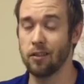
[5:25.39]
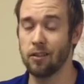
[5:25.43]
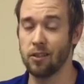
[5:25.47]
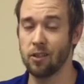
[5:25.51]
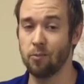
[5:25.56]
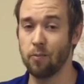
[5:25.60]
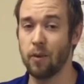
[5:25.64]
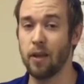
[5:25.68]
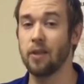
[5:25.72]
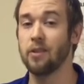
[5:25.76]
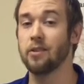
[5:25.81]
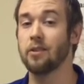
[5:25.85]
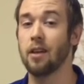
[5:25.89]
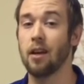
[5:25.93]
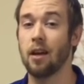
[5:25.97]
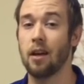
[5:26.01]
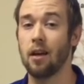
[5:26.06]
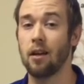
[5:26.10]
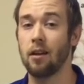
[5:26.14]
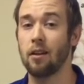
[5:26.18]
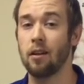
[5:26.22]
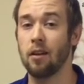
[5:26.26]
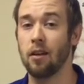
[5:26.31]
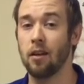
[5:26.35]
just based
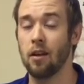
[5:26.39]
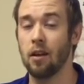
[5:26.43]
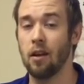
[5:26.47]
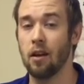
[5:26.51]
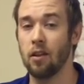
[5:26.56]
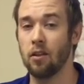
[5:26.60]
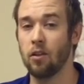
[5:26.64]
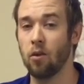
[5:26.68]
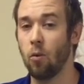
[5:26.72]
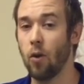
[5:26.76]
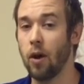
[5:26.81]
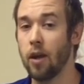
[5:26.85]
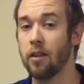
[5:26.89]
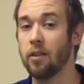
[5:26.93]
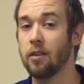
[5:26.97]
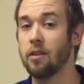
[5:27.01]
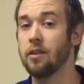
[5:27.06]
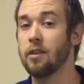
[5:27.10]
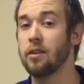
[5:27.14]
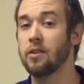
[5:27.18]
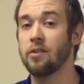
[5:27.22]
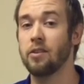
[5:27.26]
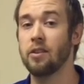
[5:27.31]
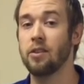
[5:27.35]
on the way the
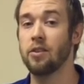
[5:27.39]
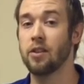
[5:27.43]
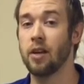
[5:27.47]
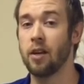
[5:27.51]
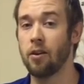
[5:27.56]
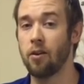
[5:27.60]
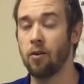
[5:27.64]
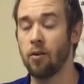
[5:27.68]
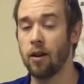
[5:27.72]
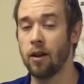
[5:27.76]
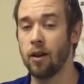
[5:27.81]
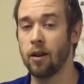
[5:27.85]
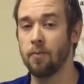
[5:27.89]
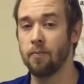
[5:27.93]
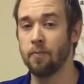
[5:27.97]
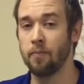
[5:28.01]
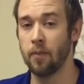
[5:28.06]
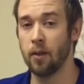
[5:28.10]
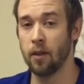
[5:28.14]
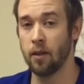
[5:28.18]
discs degenerate